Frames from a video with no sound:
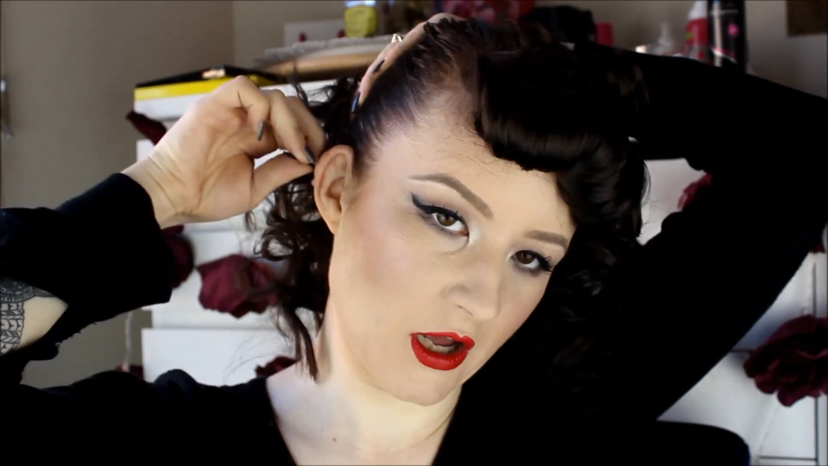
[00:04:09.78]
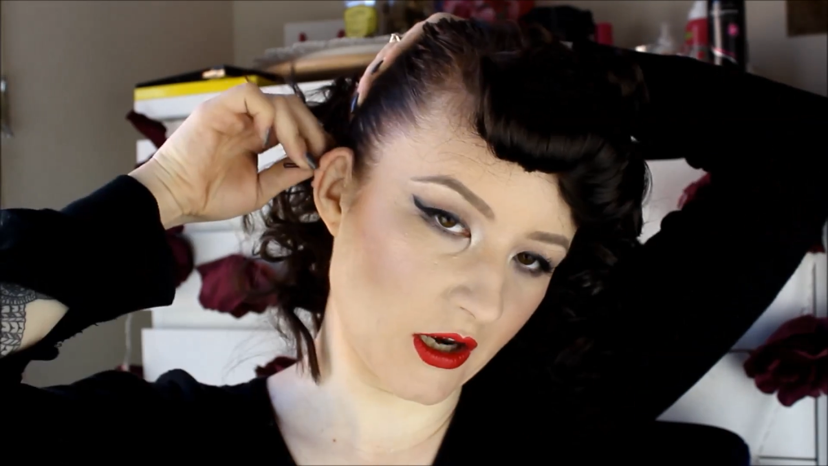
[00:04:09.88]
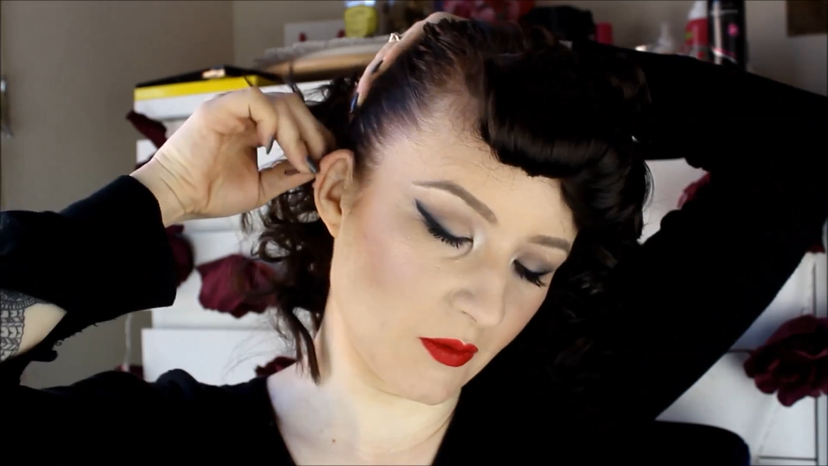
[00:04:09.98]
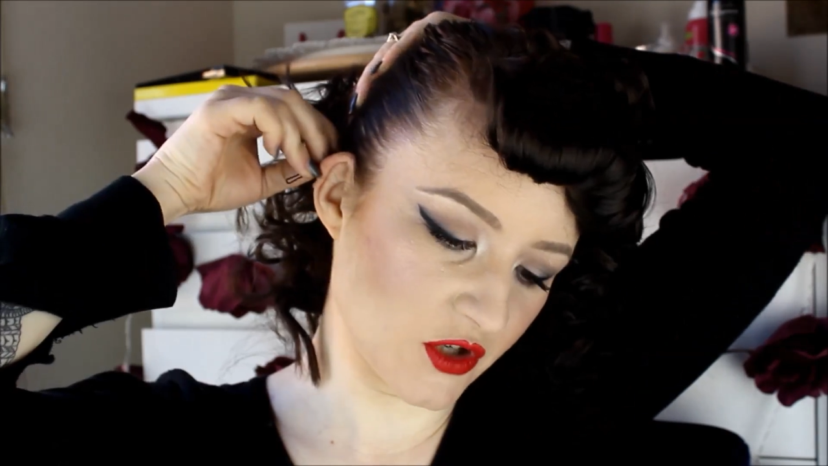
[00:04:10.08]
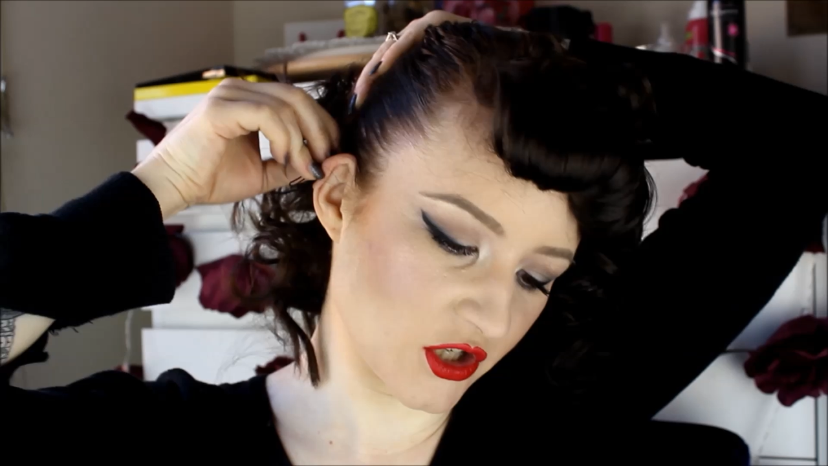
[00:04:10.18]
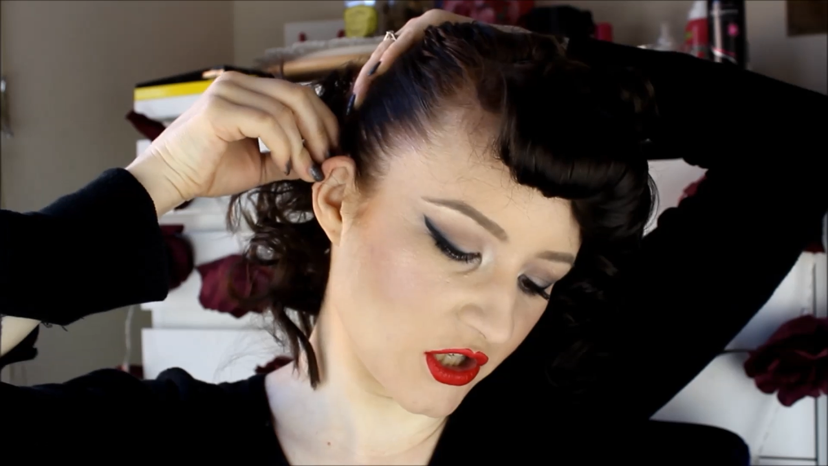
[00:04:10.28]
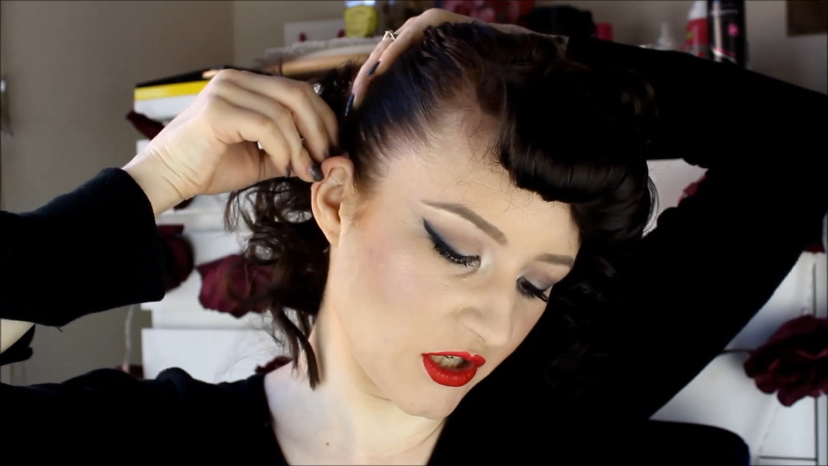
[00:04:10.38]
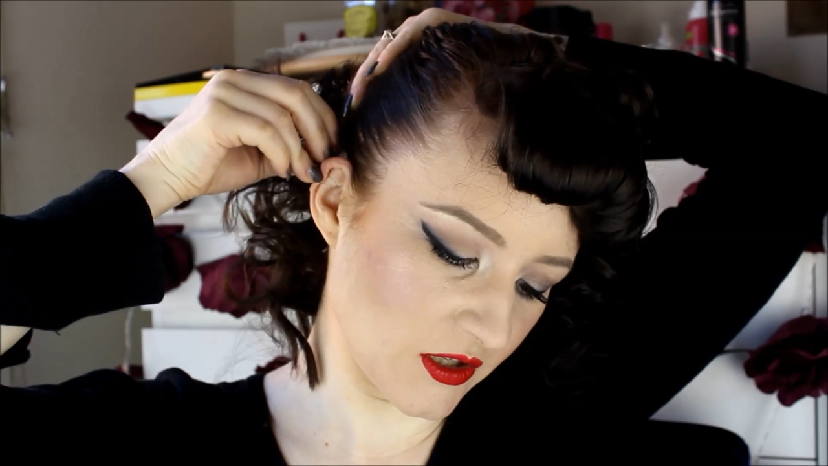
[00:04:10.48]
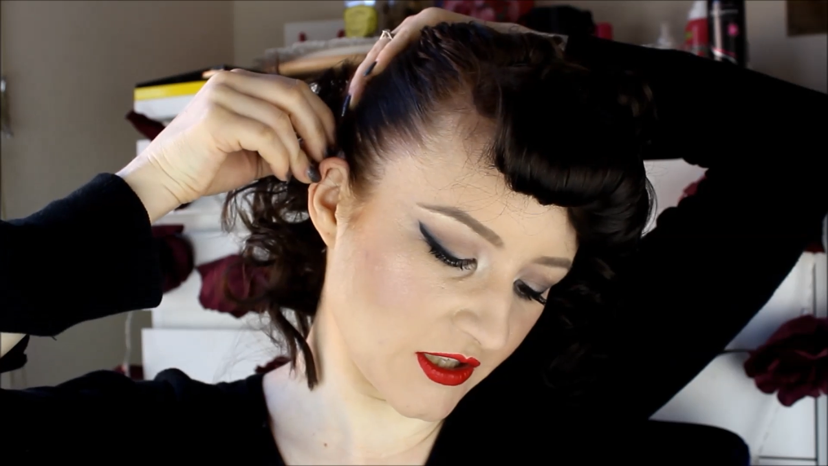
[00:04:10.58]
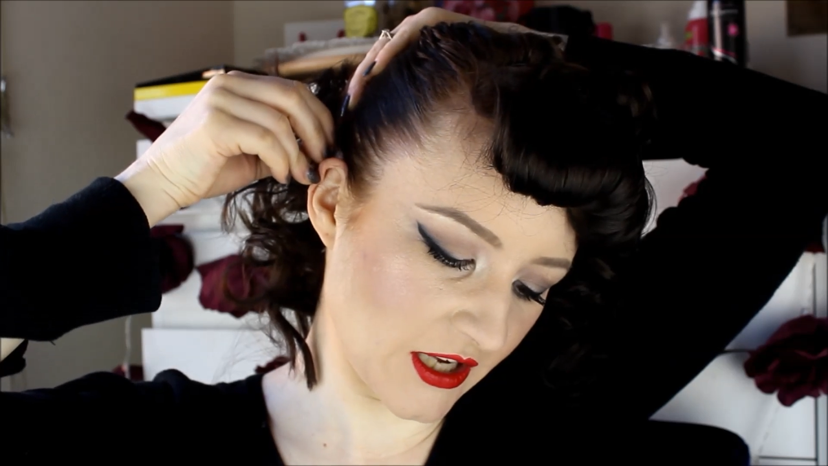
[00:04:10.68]
And I'm just
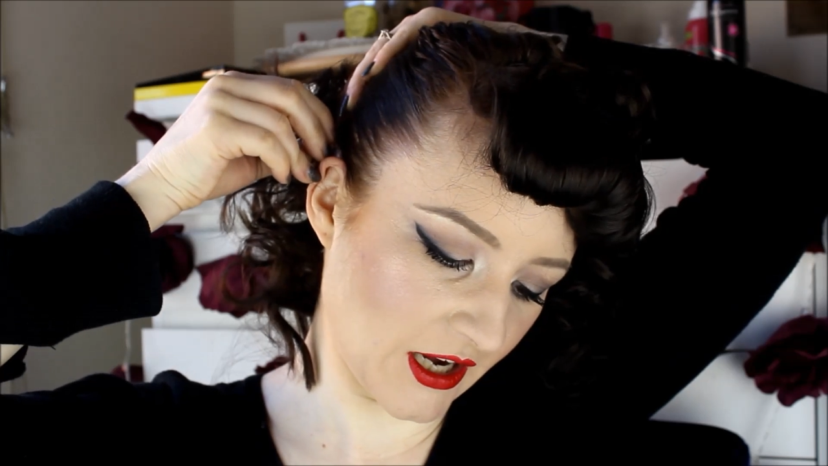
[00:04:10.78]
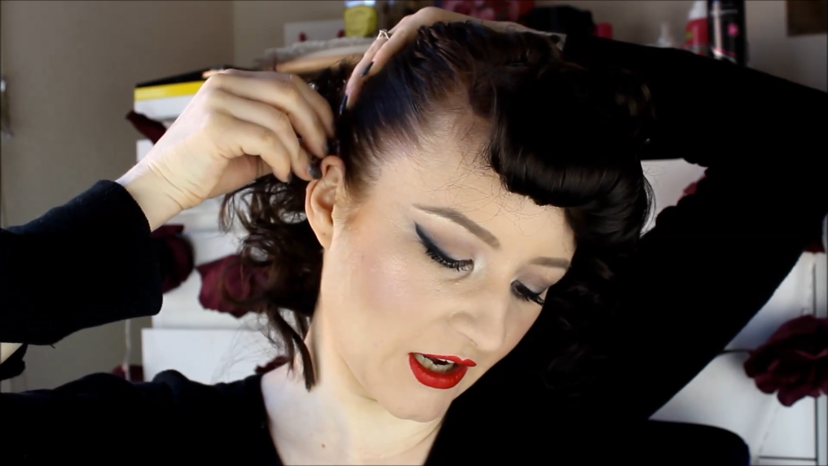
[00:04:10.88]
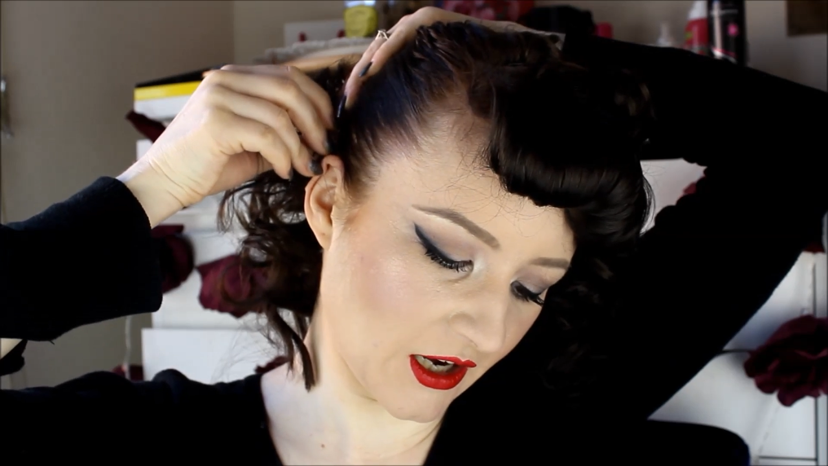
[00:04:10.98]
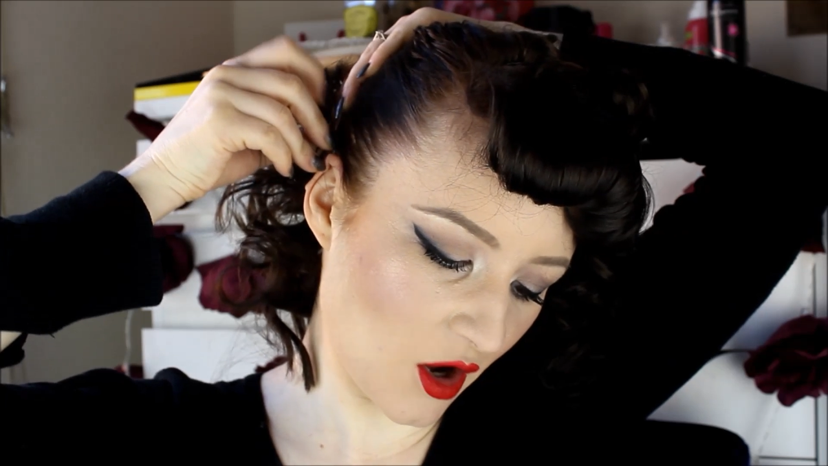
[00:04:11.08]
using